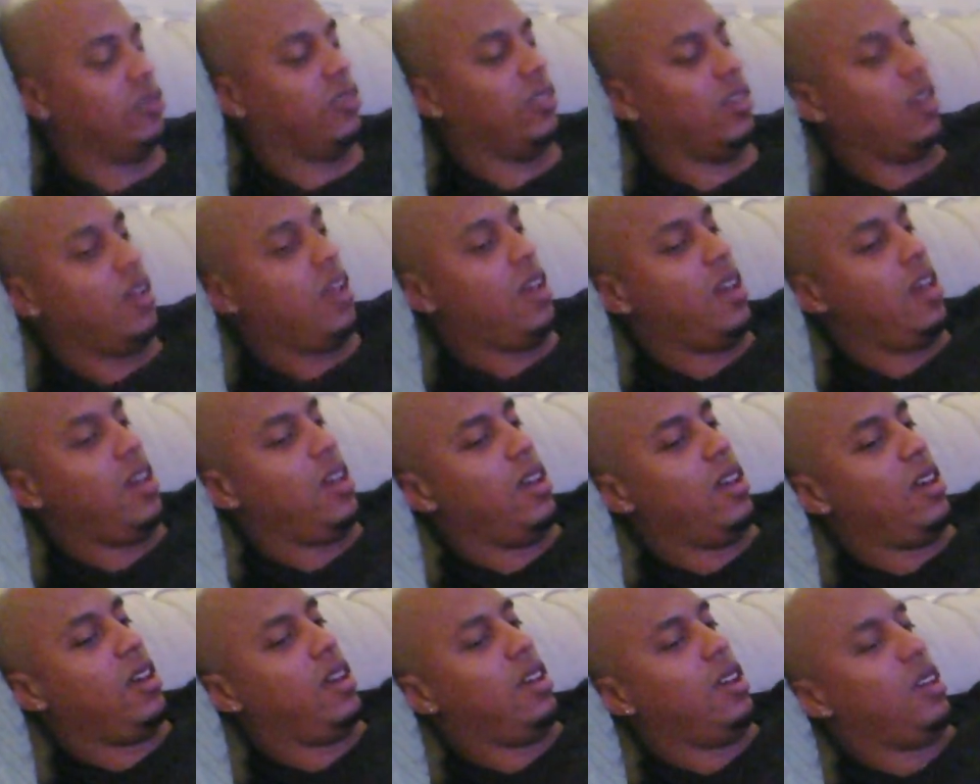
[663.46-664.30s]
you.
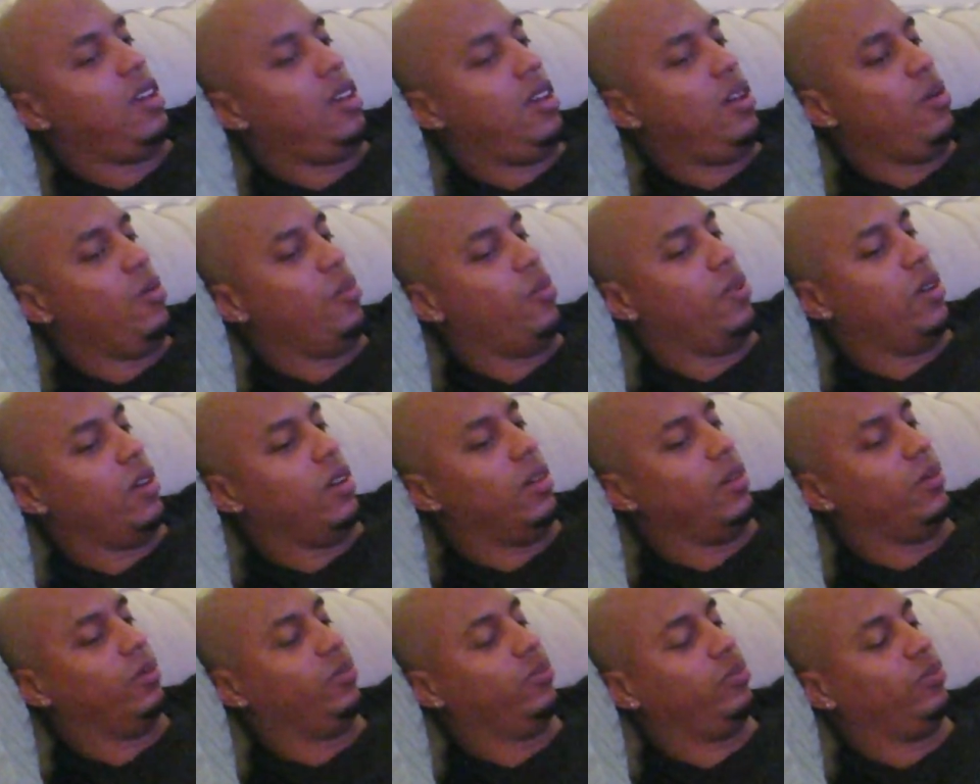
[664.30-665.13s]
Mm-hmm.
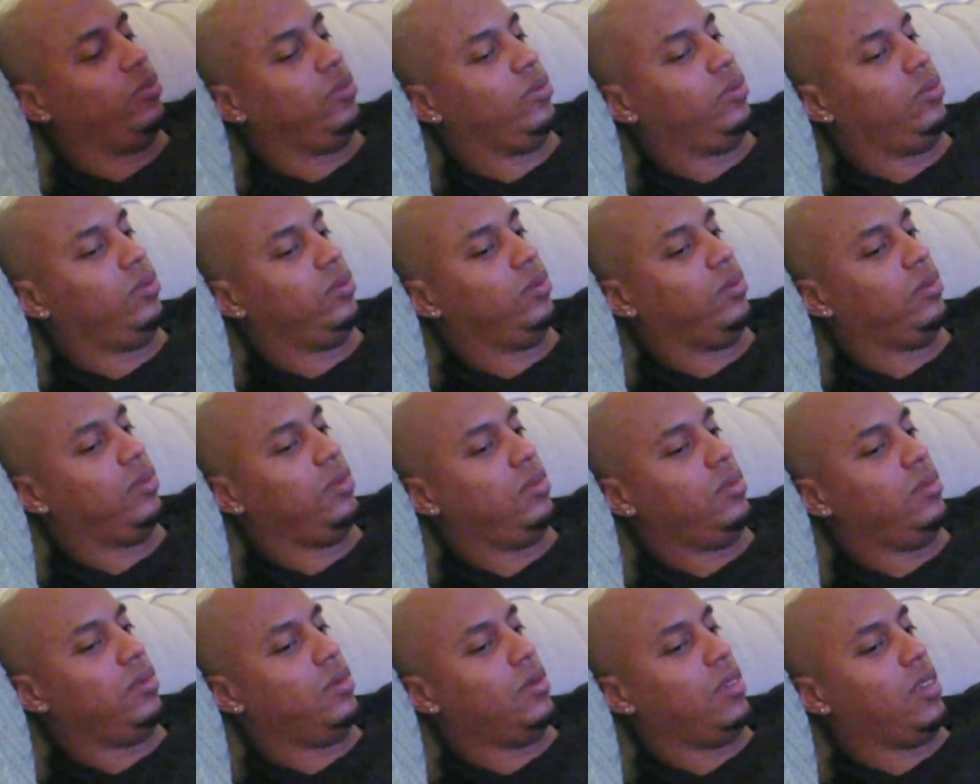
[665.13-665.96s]
But,
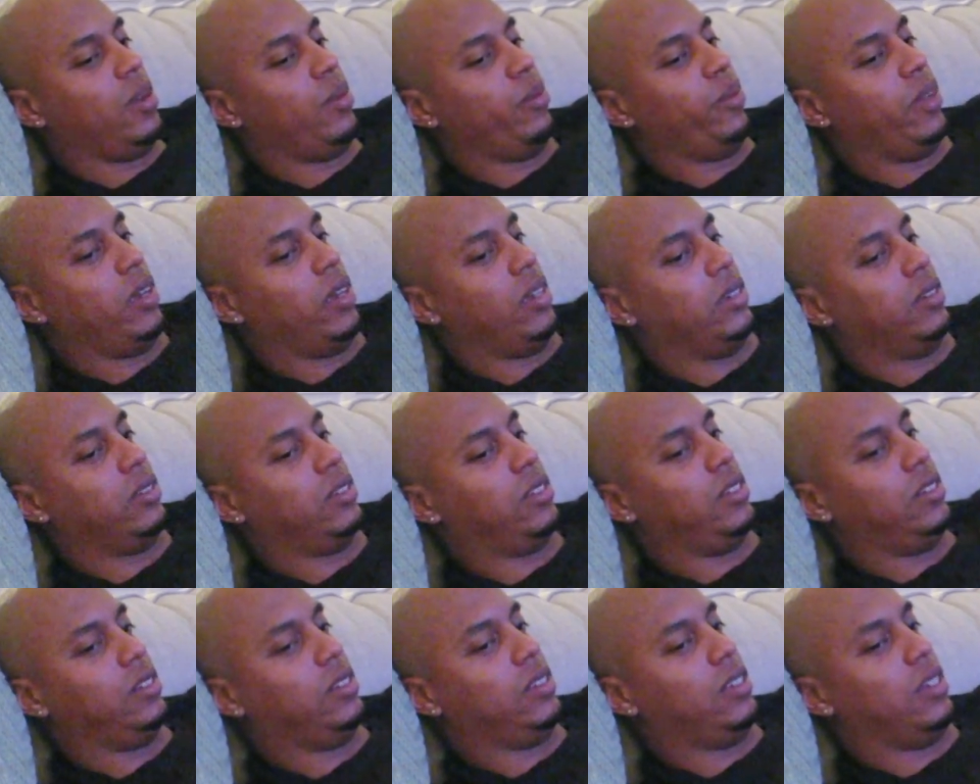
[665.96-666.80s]
I mean,
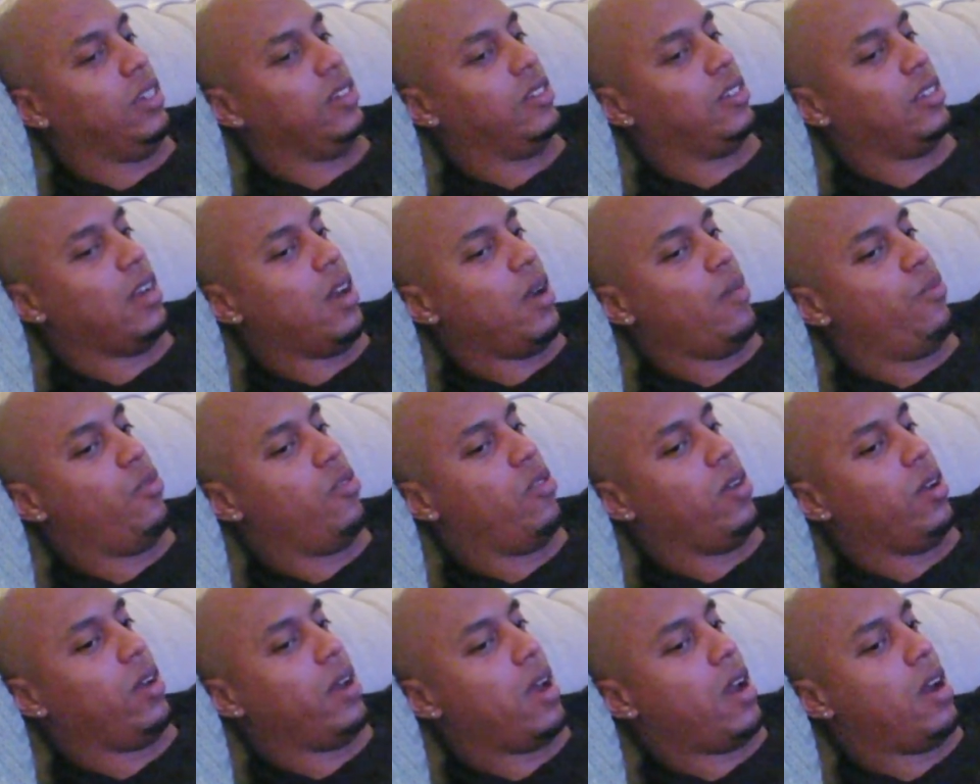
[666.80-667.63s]
she's getting to that
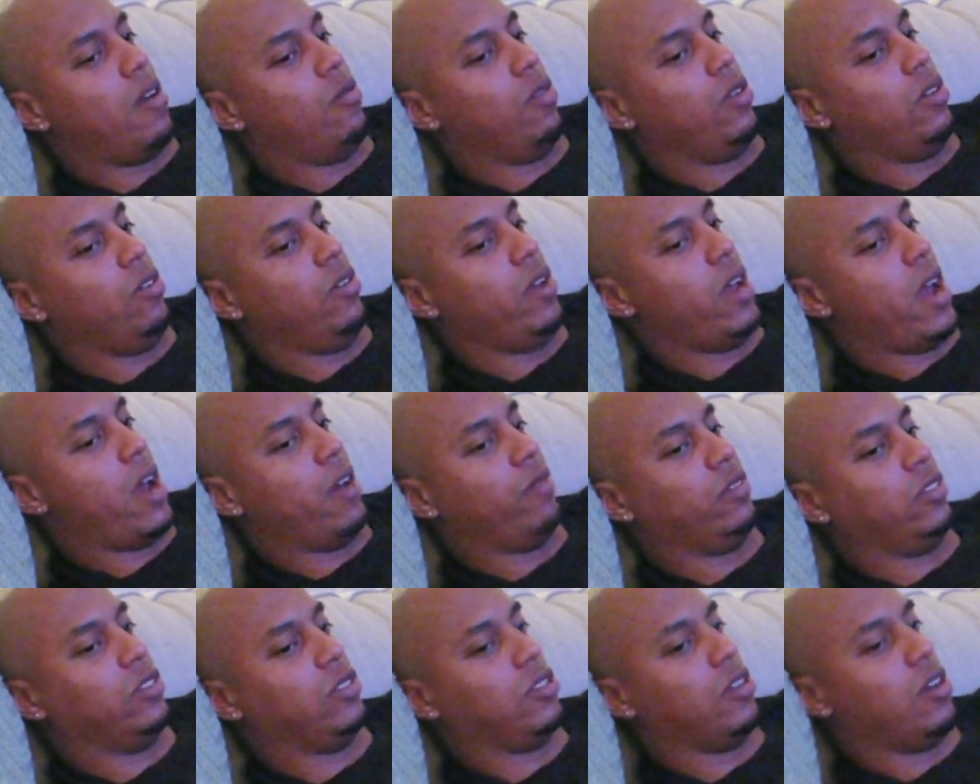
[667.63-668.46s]
point now where you
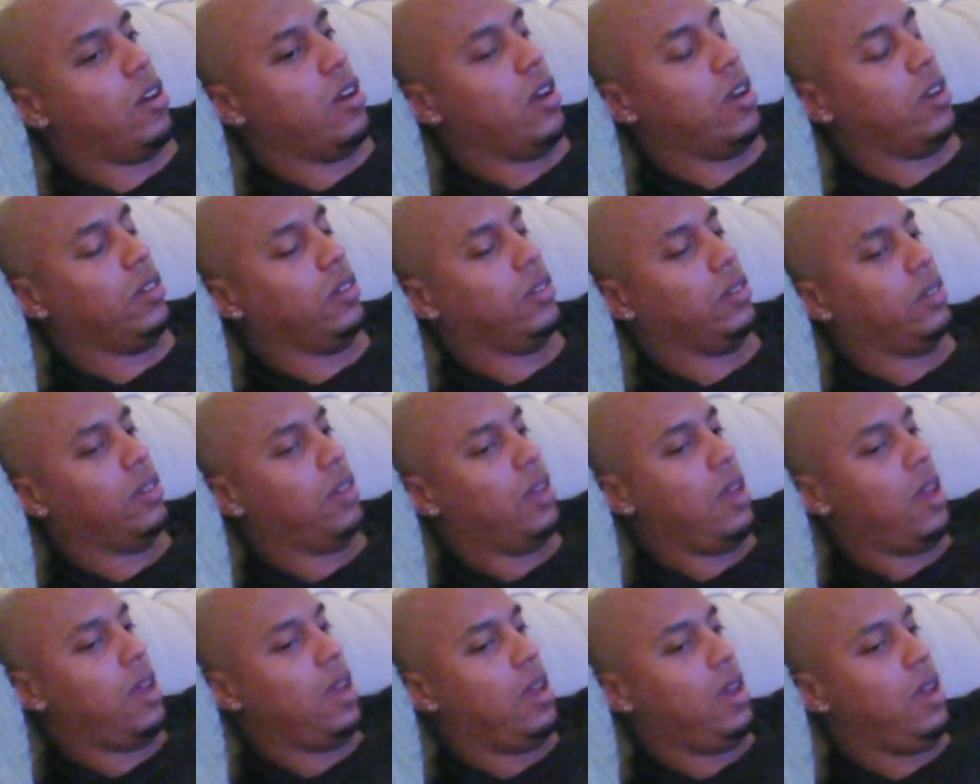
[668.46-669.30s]
have to start
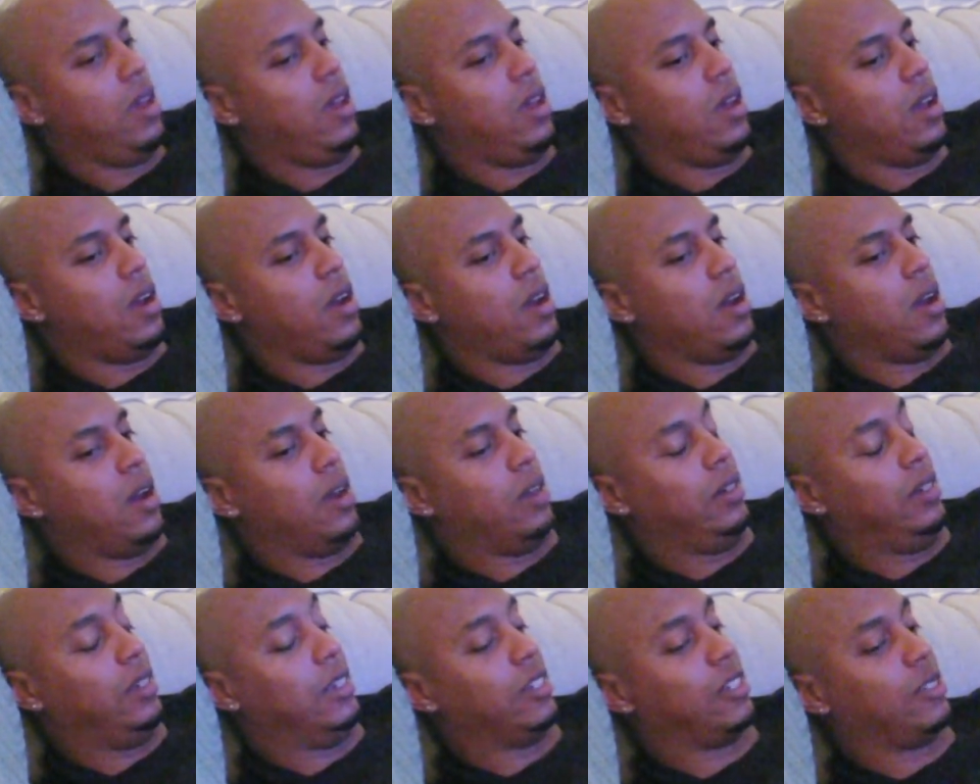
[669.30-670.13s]

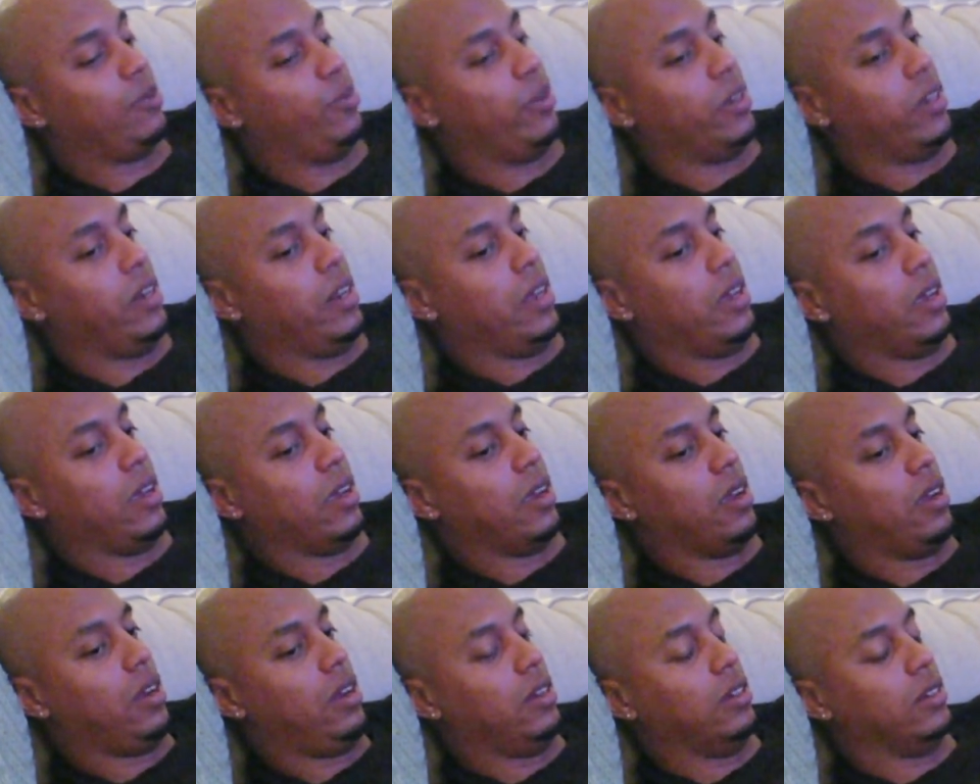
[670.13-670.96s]
uh, disciplining
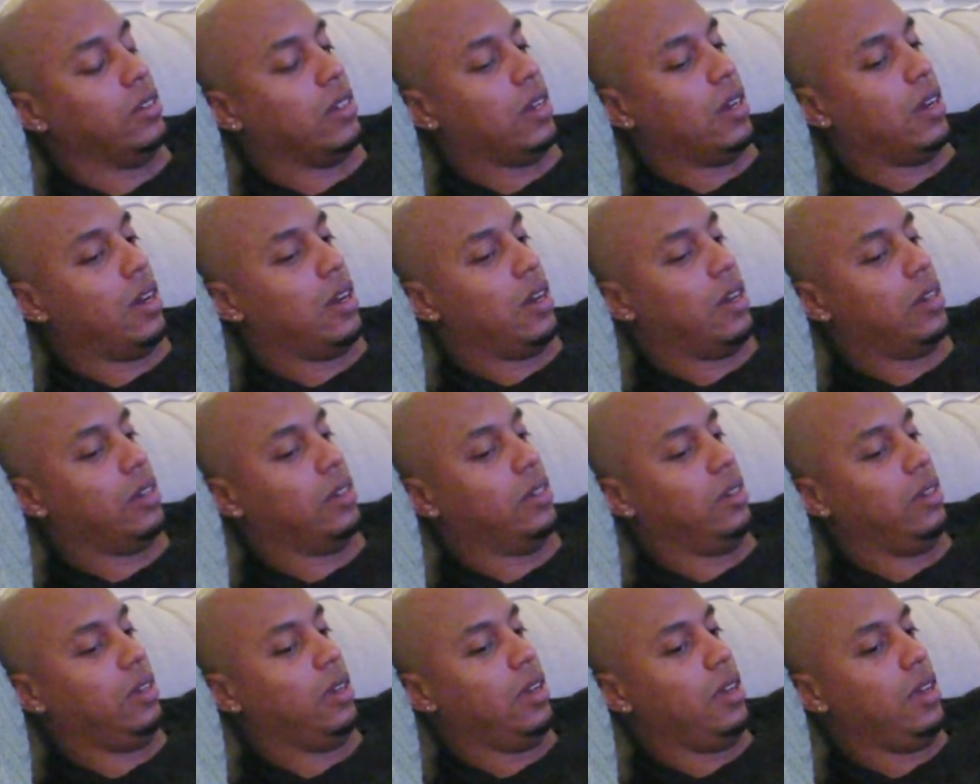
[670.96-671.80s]
because,
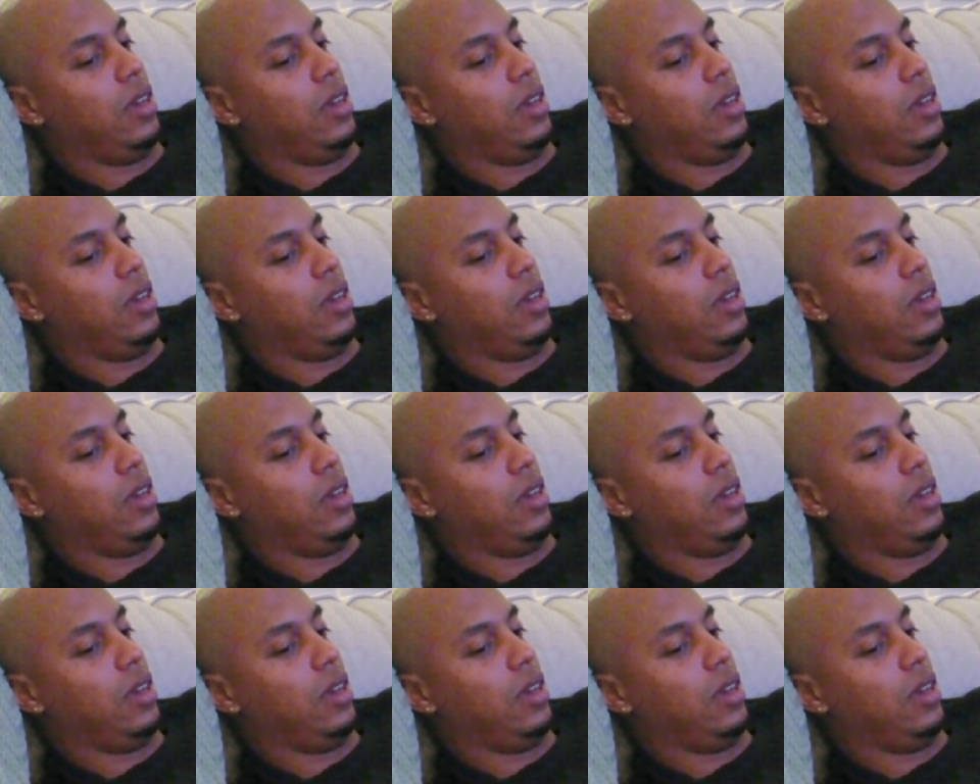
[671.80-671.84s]
uh,